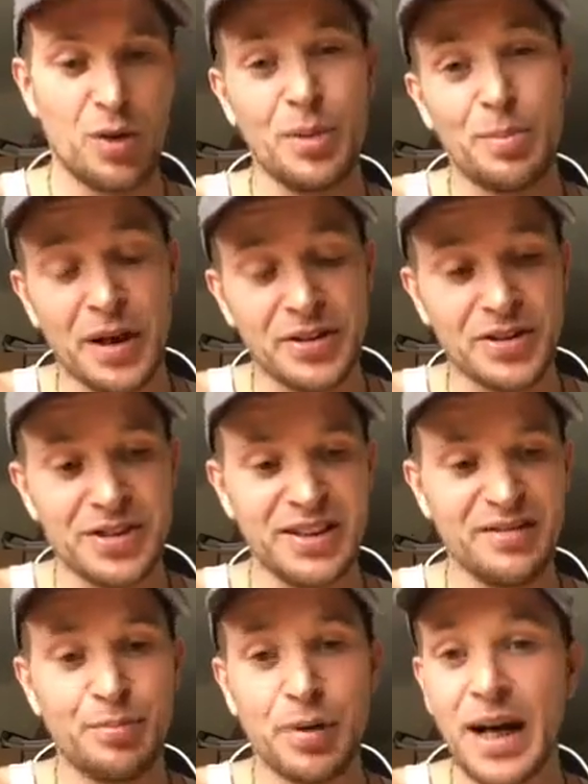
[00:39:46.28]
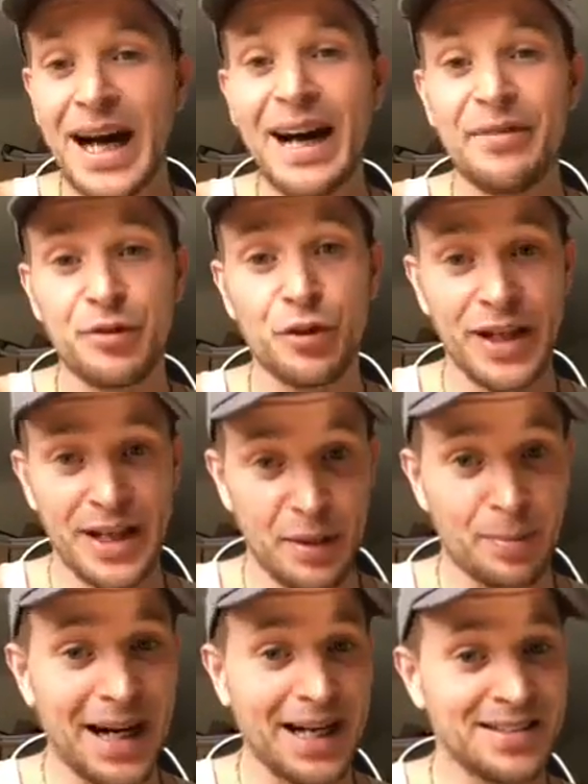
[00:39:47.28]
quite positive, but I have done it in
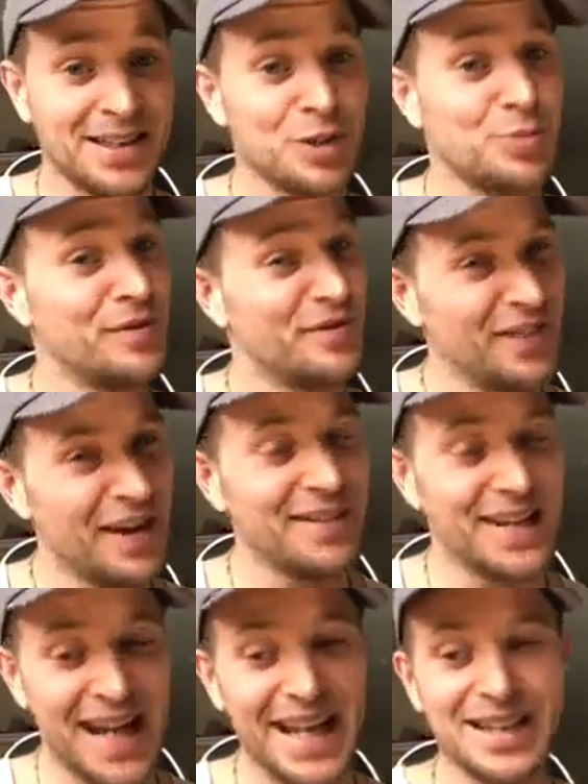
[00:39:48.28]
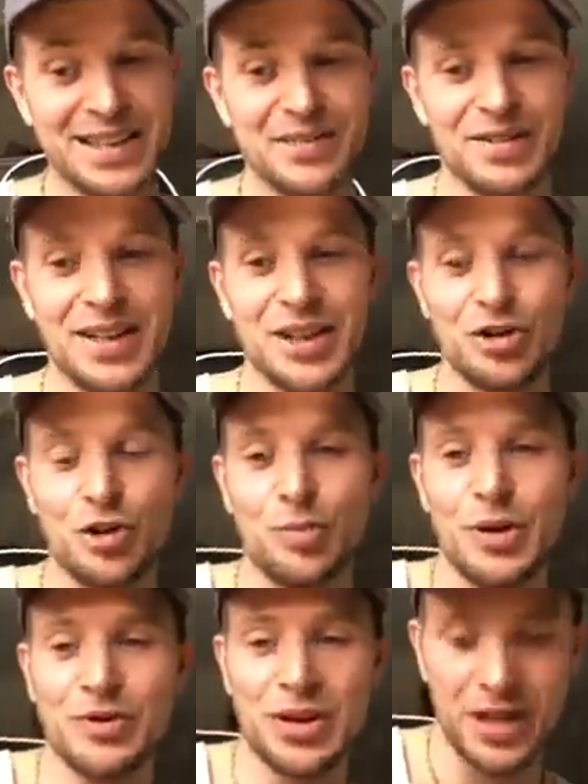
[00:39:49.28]
the past, and it's been very negative, and it's
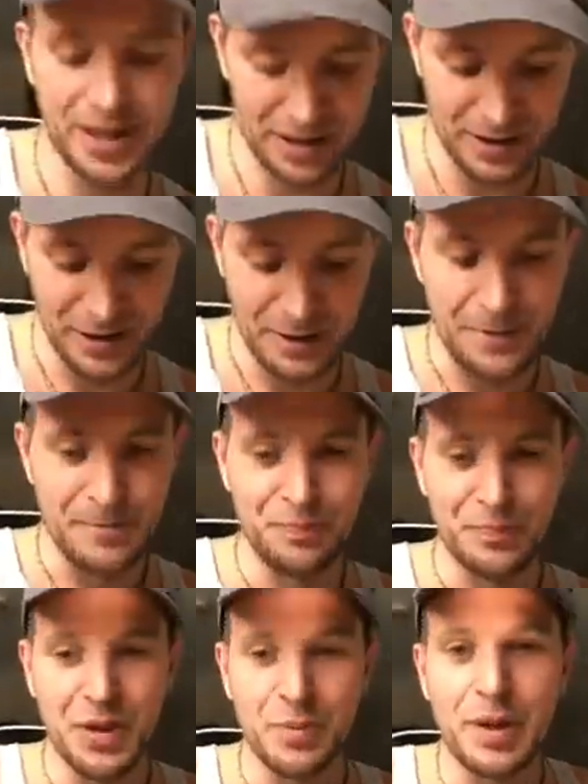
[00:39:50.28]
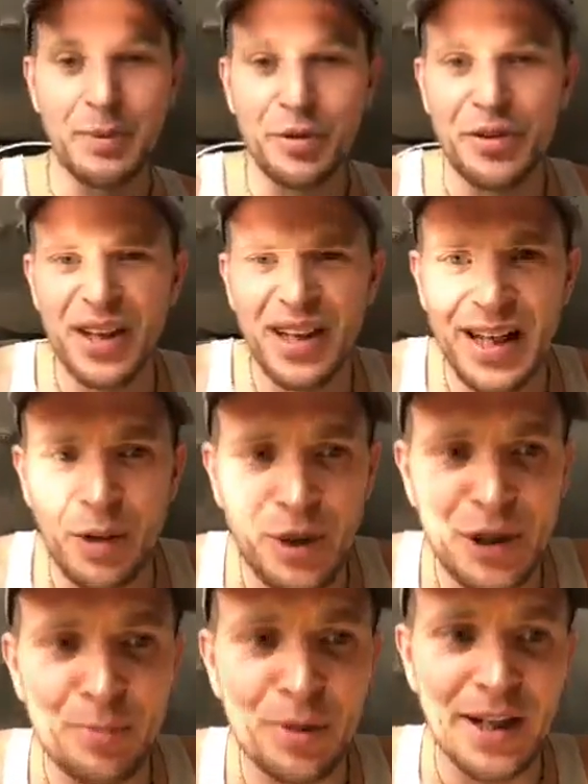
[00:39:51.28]
almost like, People think that
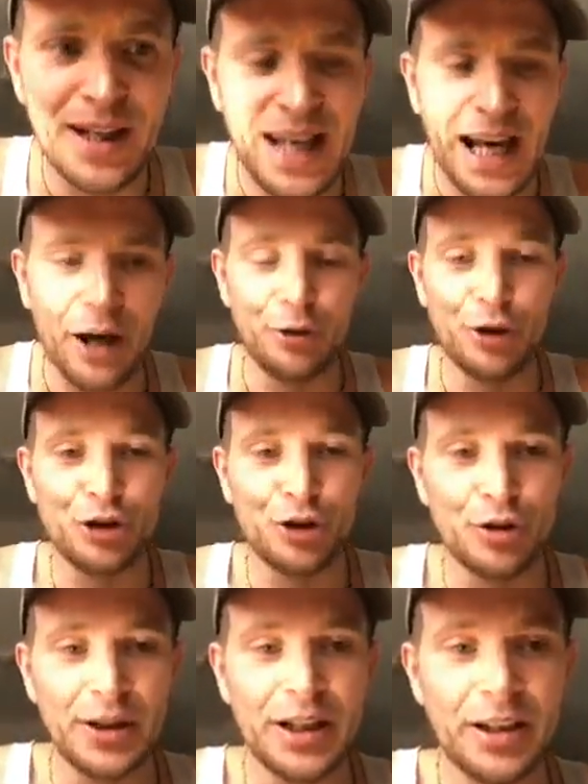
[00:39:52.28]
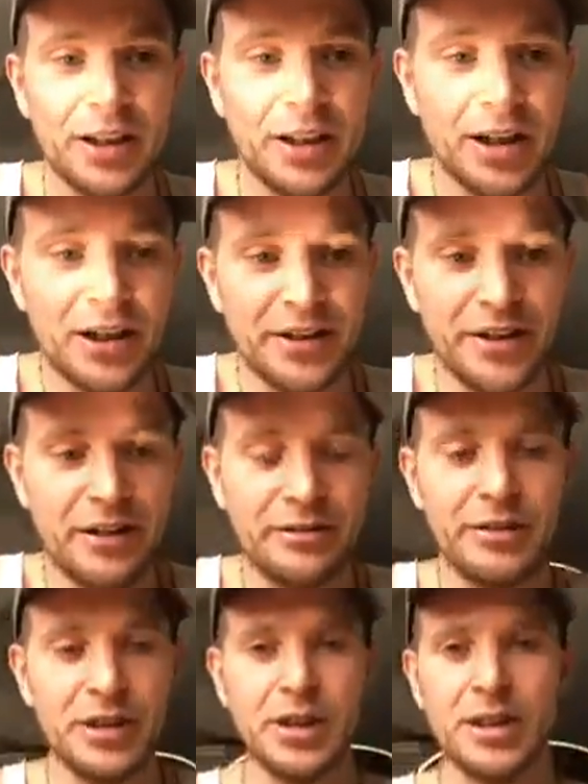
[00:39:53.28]
when you're putting it out, you're suddenly gonna, I don't
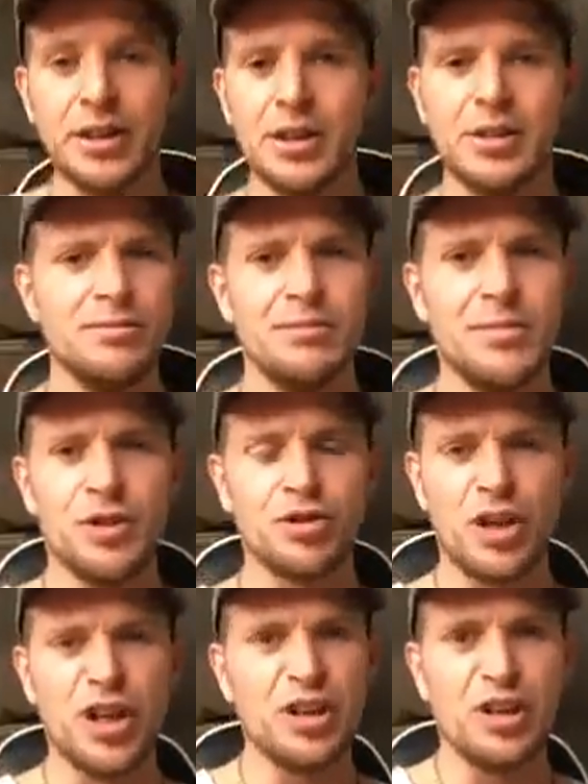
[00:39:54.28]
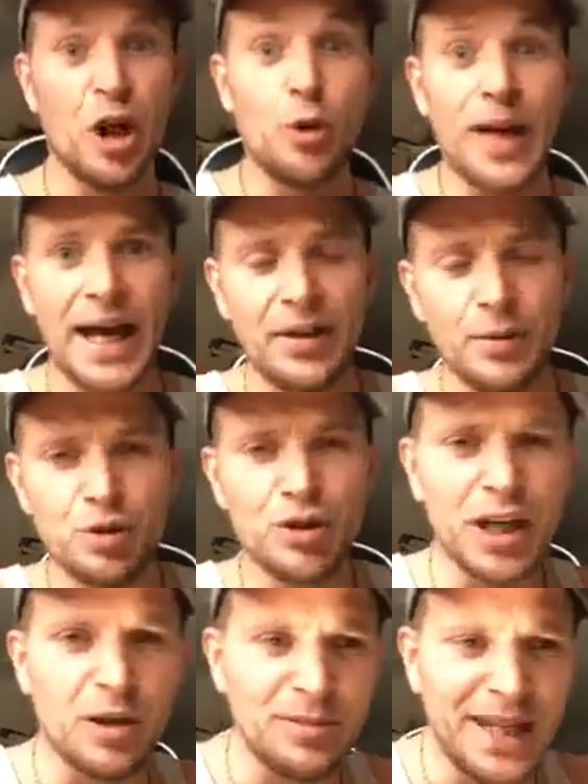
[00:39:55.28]
know, try and locate them,
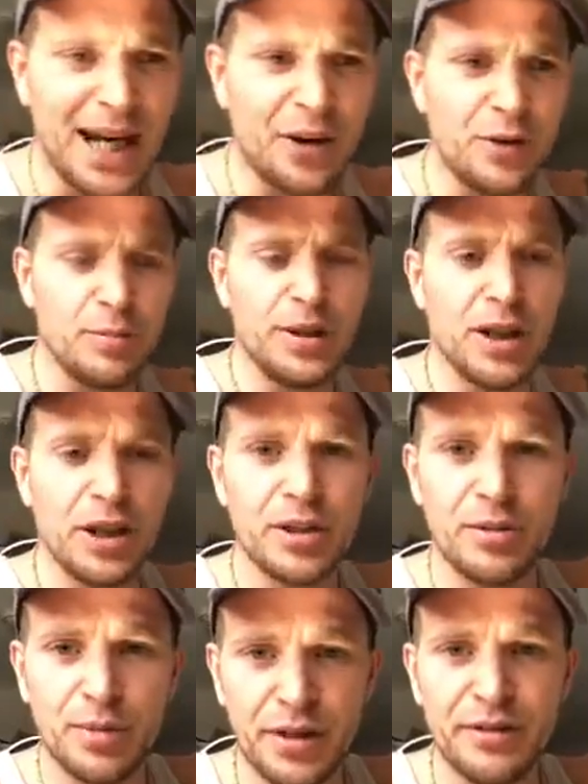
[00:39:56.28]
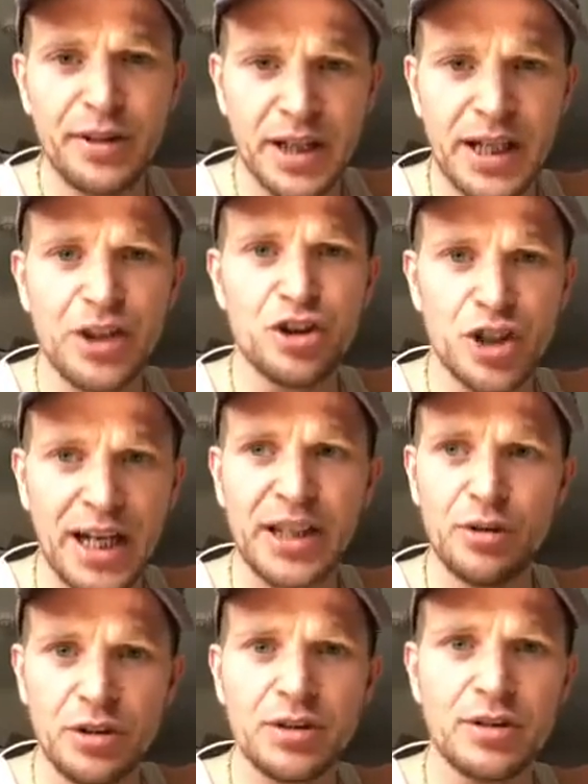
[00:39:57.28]
track them down, and be like, I'm gonna fucking
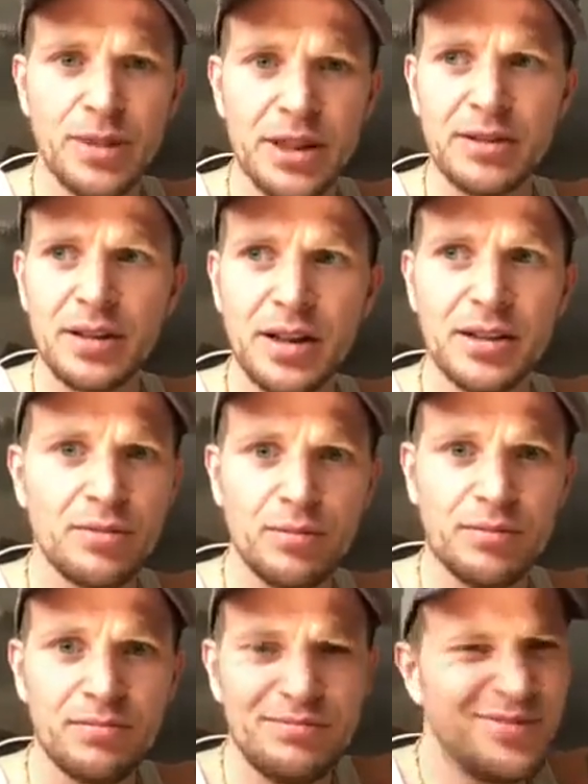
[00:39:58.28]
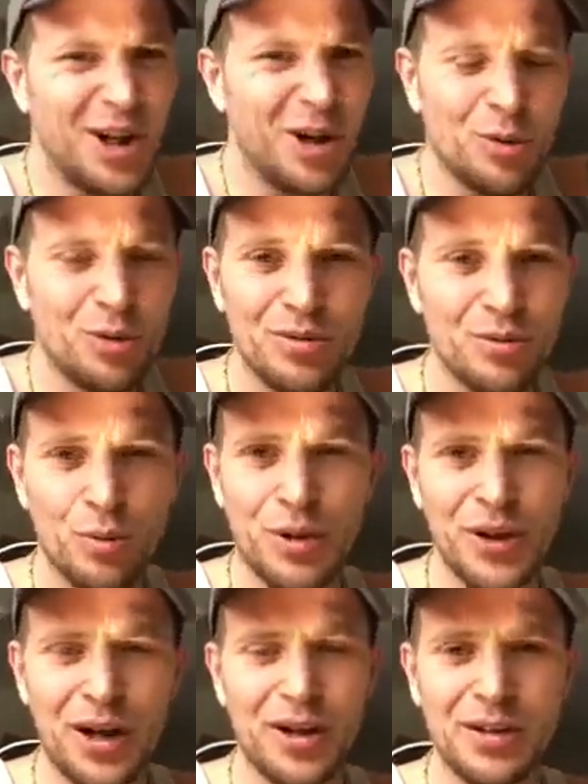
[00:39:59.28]
shag you or something. It's like, no,
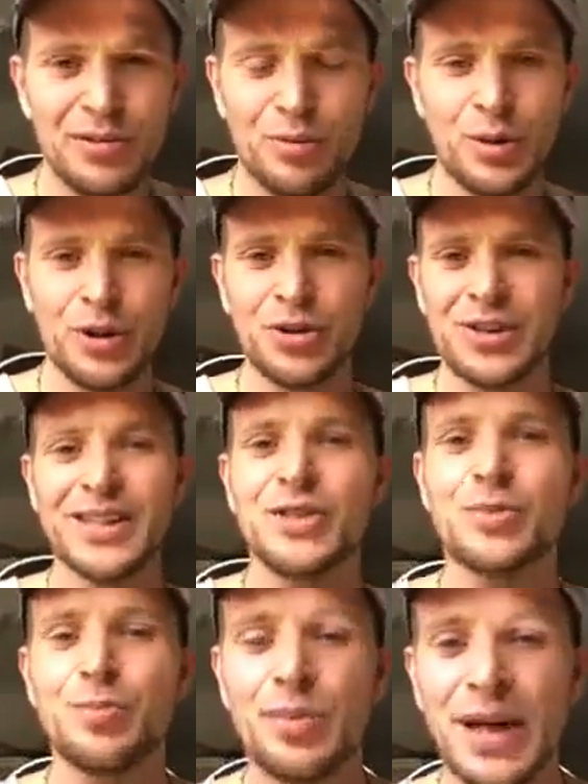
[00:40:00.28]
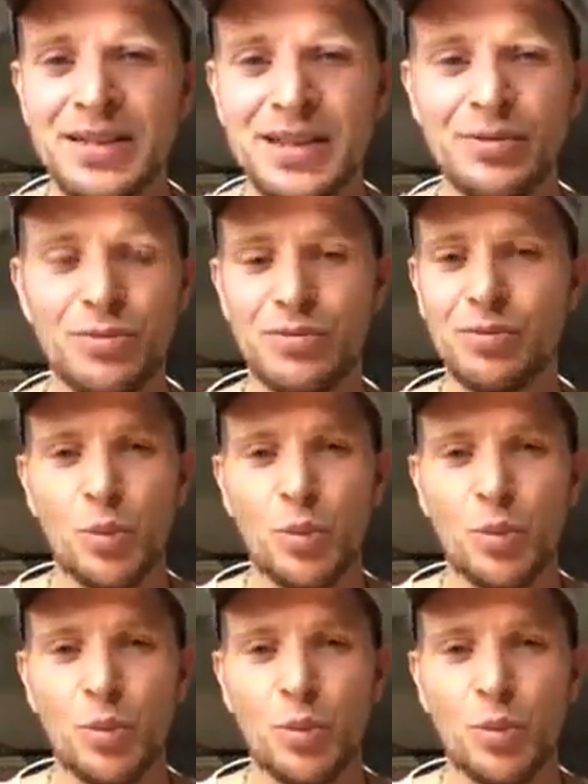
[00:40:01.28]
we're not. We're just expressing.